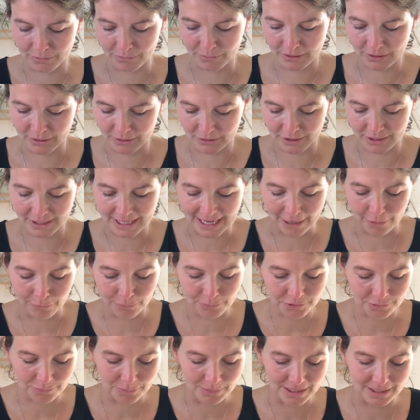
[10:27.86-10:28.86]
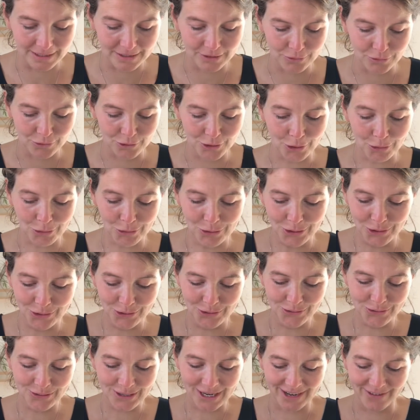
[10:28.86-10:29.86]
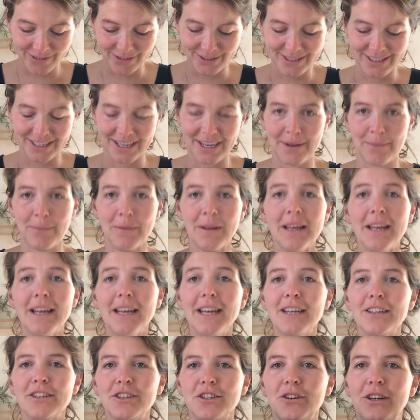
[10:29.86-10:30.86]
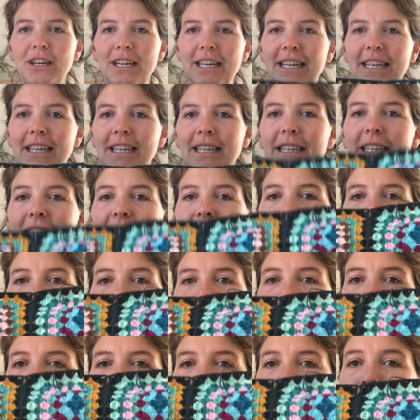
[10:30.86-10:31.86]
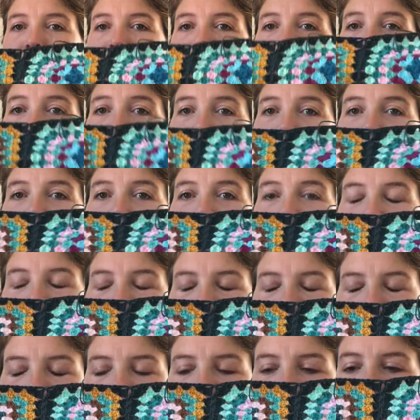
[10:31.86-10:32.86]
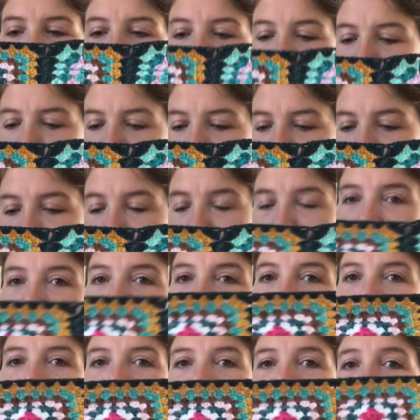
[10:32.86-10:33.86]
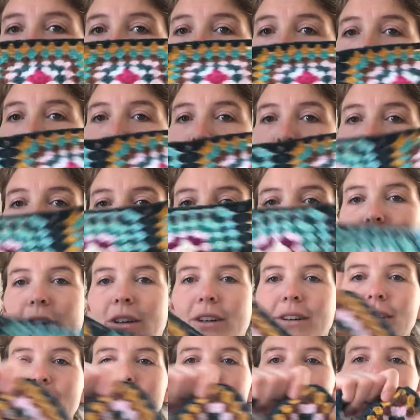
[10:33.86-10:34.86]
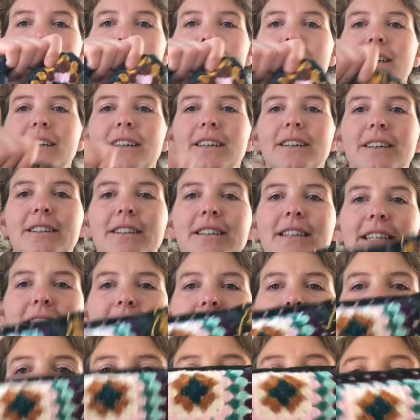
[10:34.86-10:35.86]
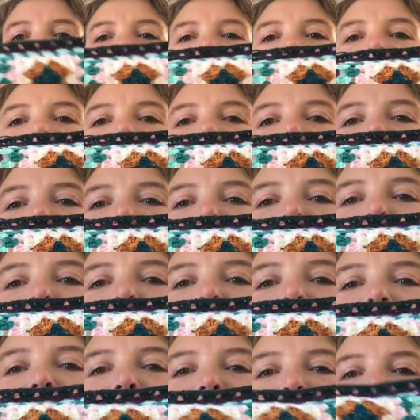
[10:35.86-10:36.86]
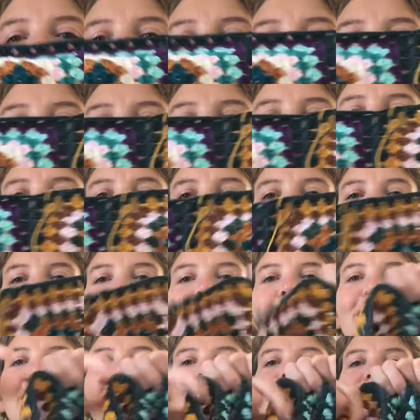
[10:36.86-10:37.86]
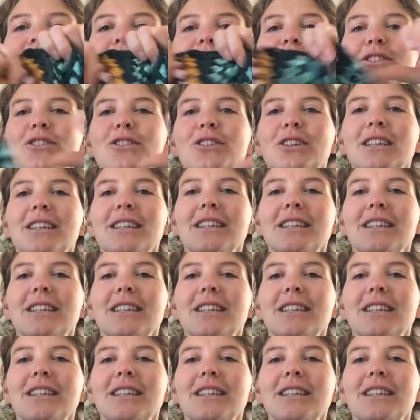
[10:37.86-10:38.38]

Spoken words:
because it helps me to show you every time. So I can knit a little bit long, crochet a little bit more on this. But I'm really enjoying